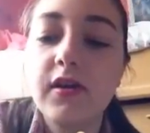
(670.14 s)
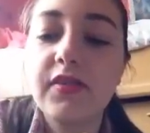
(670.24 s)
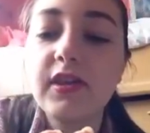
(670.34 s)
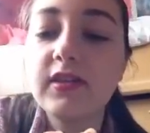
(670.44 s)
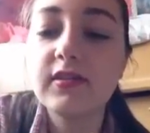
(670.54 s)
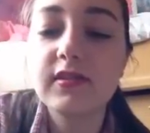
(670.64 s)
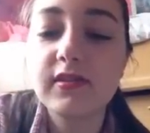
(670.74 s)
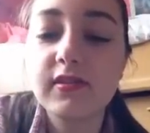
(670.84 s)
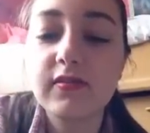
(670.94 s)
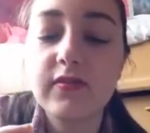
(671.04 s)
I think
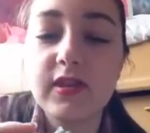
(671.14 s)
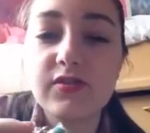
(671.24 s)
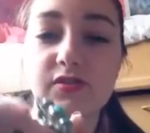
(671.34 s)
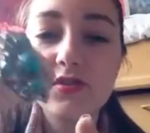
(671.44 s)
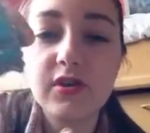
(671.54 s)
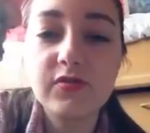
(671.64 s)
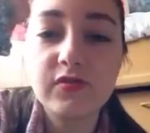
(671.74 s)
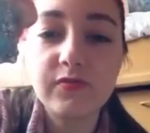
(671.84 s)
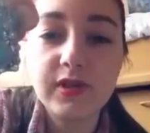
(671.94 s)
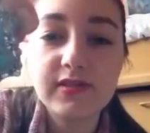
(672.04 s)
it just goes
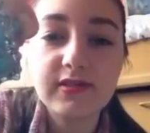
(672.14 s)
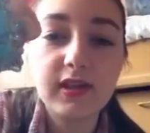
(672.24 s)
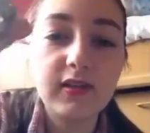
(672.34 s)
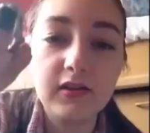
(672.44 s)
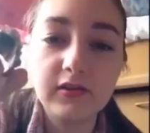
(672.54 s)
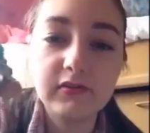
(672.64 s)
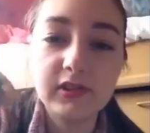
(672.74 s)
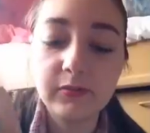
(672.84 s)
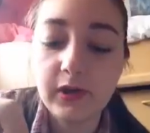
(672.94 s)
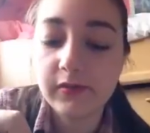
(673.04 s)
with my skin colour
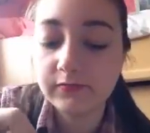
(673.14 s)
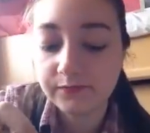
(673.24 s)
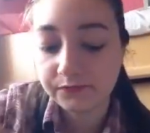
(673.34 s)
really well.